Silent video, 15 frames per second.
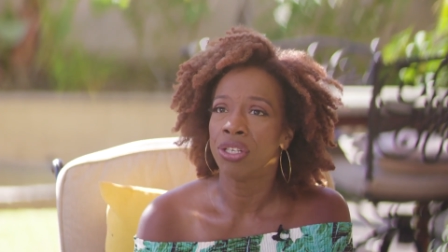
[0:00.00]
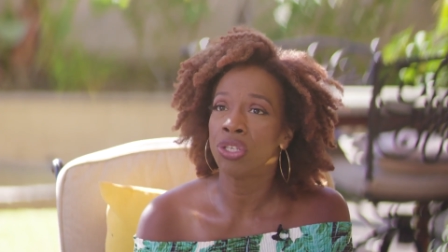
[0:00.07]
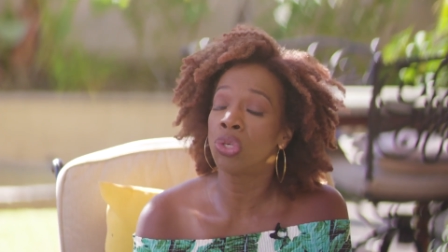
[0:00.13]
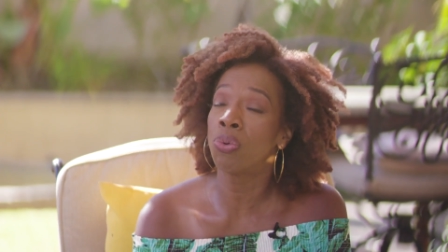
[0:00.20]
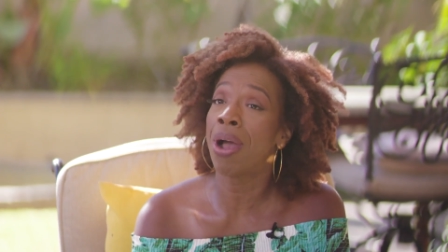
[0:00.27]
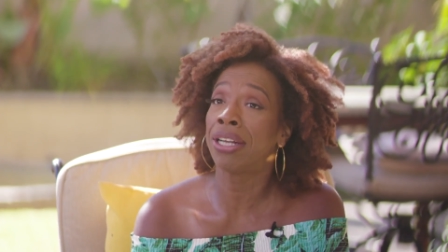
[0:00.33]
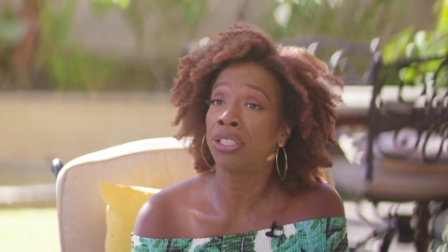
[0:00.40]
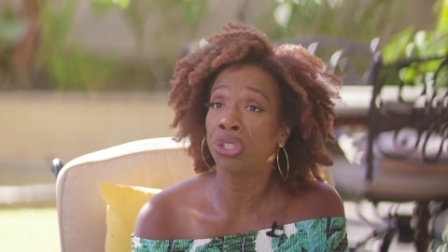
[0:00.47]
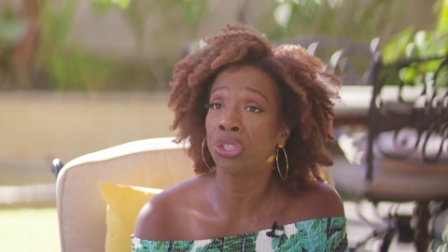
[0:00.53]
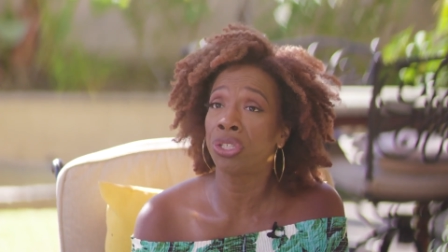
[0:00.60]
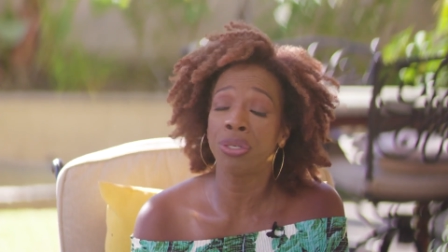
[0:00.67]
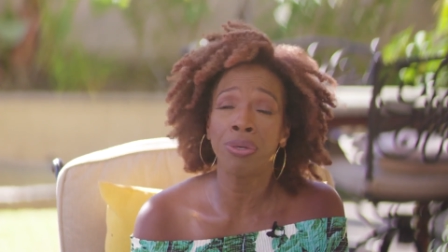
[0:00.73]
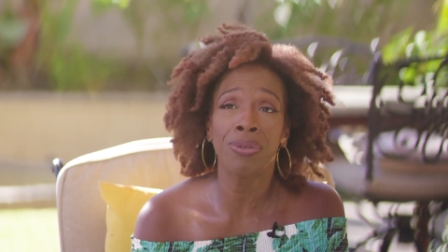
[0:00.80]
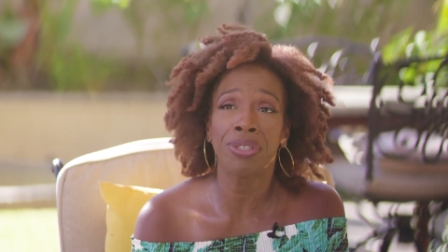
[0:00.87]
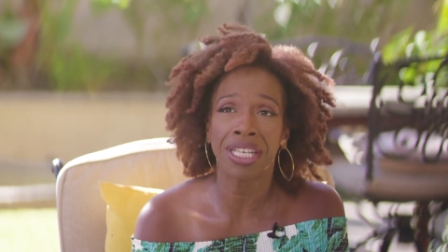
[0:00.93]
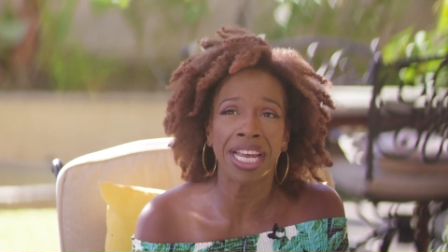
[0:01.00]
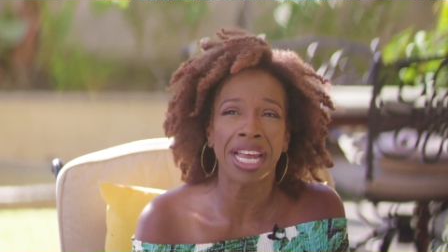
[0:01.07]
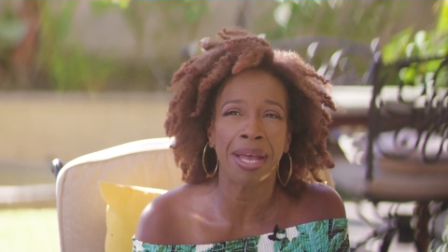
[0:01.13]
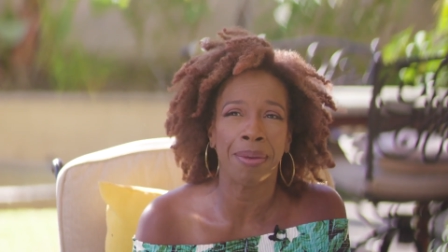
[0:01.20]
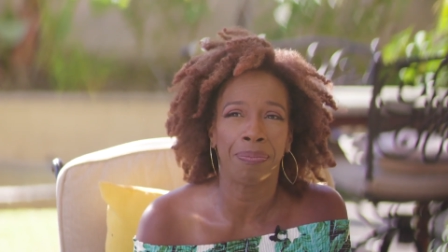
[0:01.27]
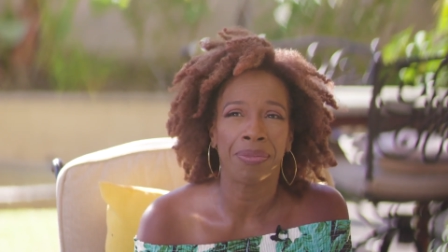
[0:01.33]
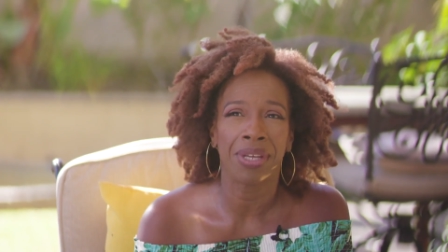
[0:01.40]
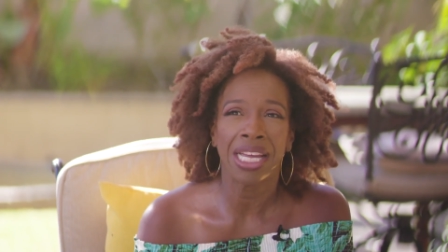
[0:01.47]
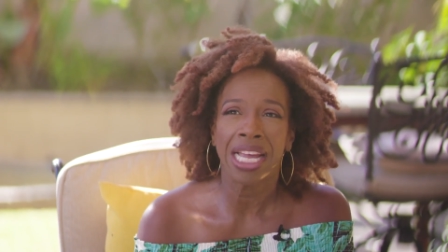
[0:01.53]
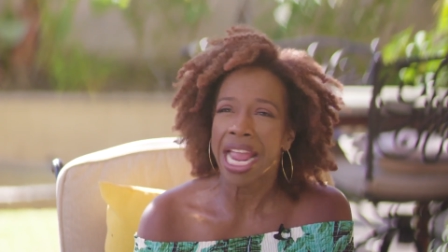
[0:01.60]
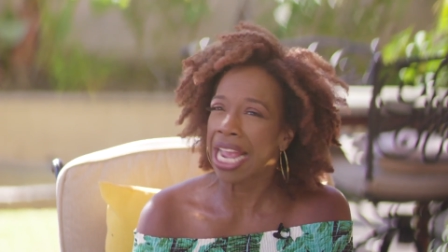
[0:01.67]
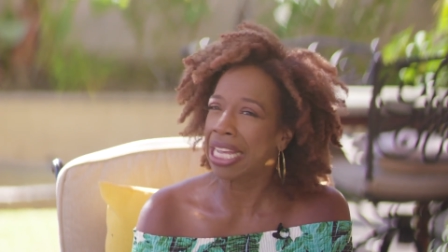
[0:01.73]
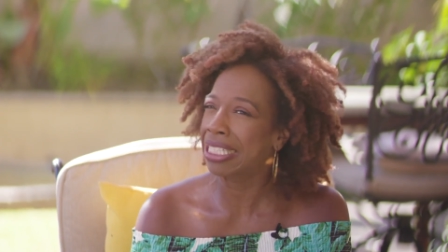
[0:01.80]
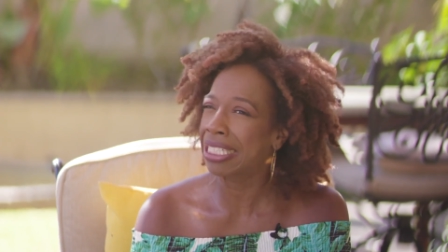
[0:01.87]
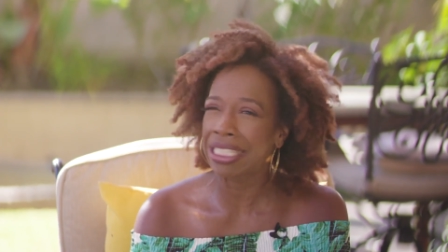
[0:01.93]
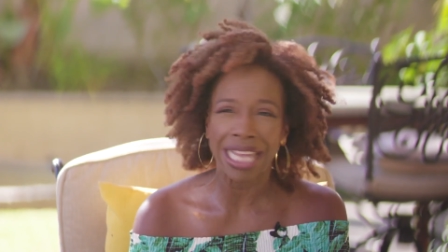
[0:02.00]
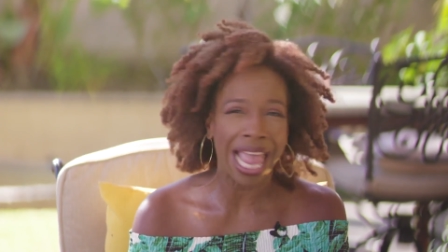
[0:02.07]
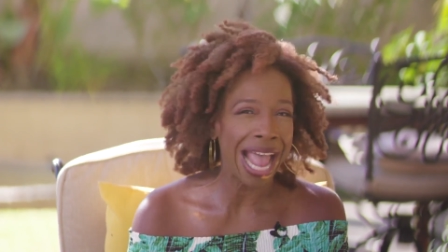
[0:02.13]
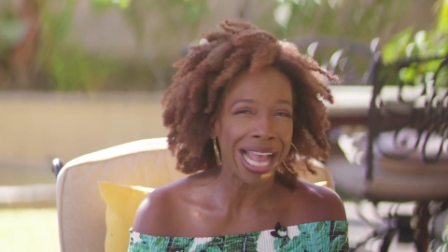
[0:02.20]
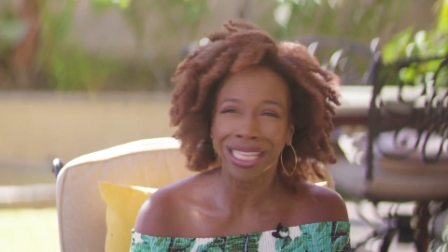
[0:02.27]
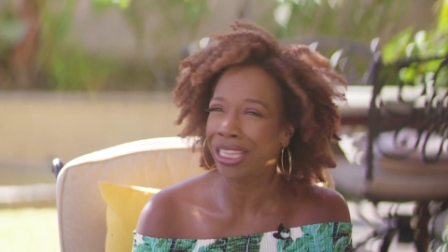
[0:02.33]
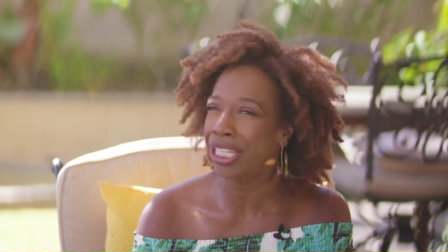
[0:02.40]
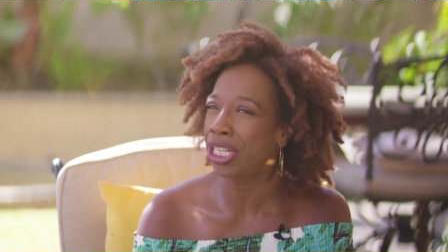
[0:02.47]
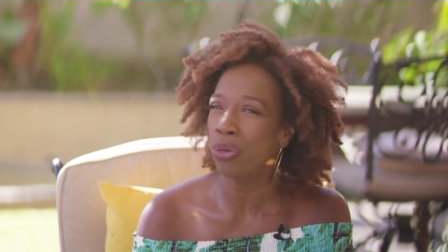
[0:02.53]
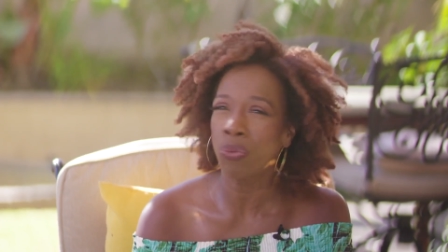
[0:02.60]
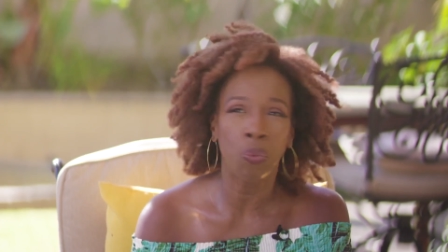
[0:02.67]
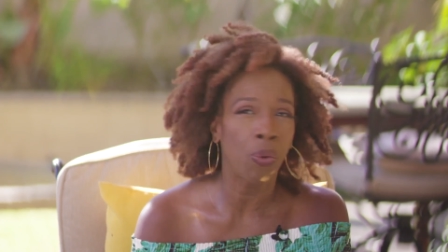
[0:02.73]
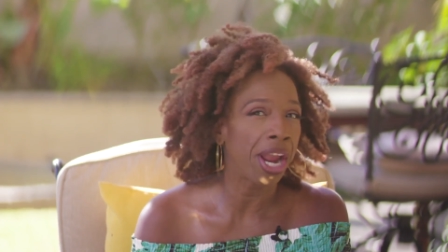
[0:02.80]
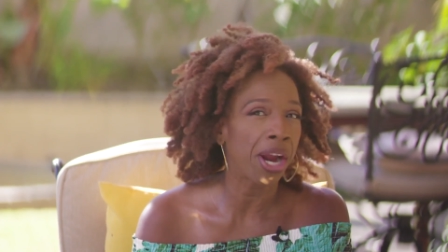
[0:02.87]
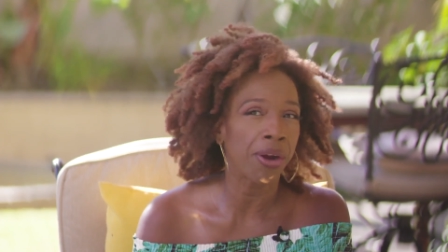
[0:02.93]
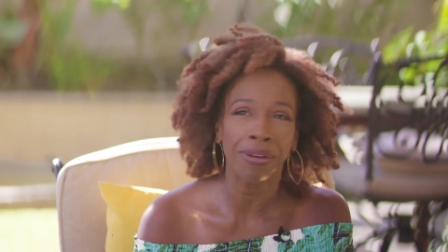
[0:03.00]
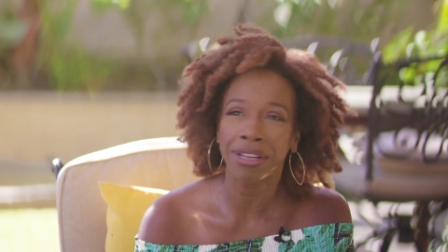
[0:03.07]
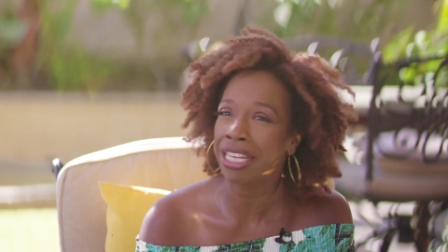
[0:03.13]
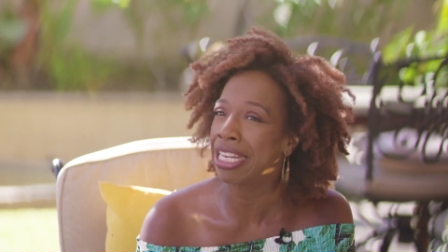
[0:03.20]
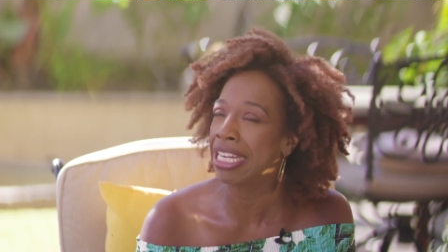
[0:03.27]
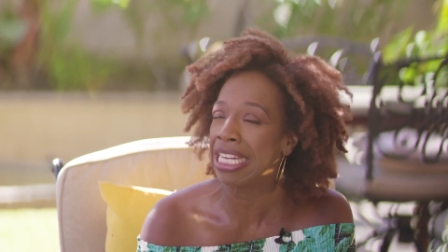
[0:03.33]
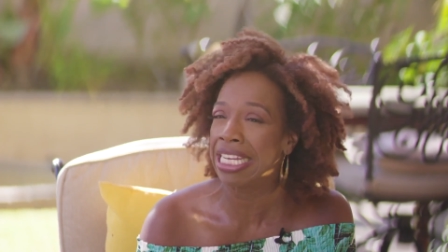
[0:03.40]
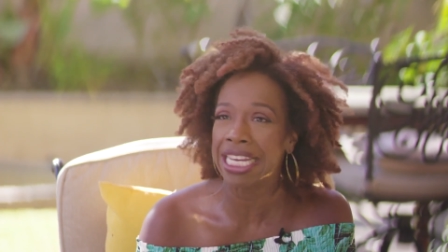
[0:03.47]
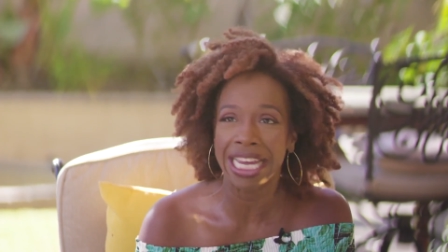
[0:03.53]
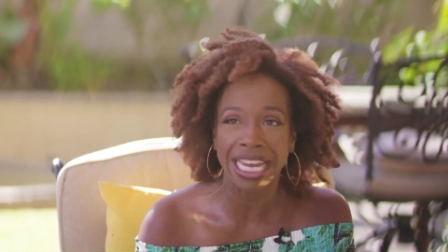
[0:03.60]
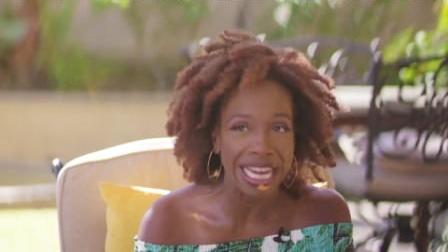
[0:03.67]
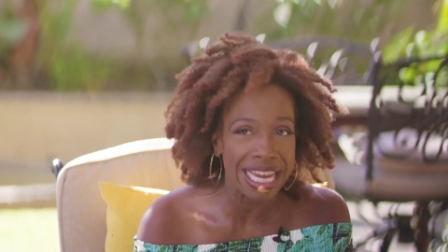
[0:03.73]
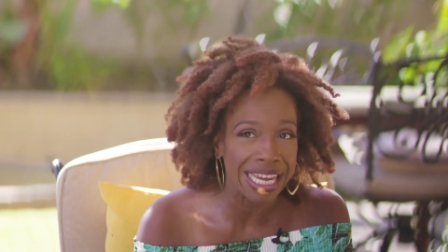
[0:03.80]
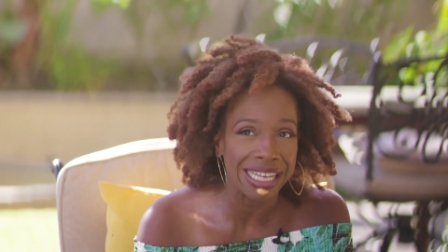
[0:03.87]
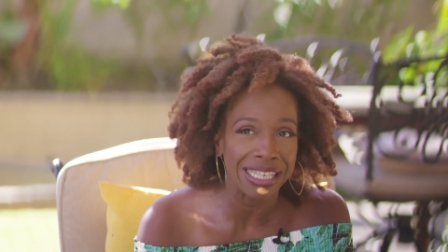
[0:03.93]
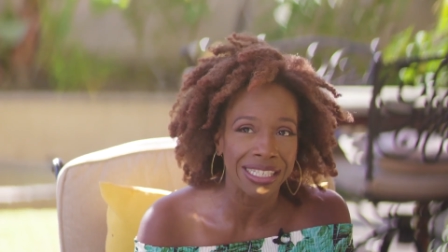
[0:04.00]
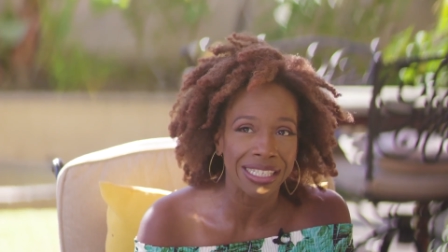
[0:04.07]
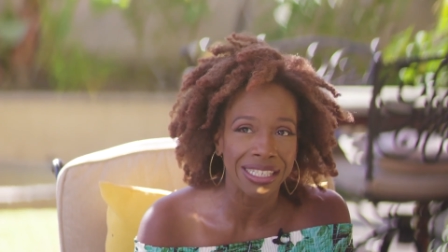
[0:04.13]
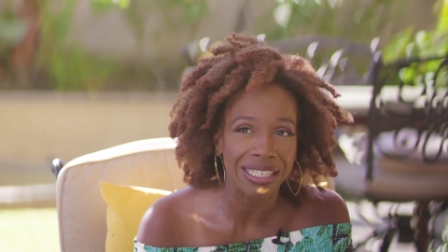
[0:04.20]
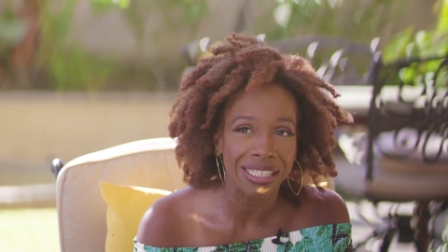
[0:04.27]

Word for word: Do I choose him exactly where he is?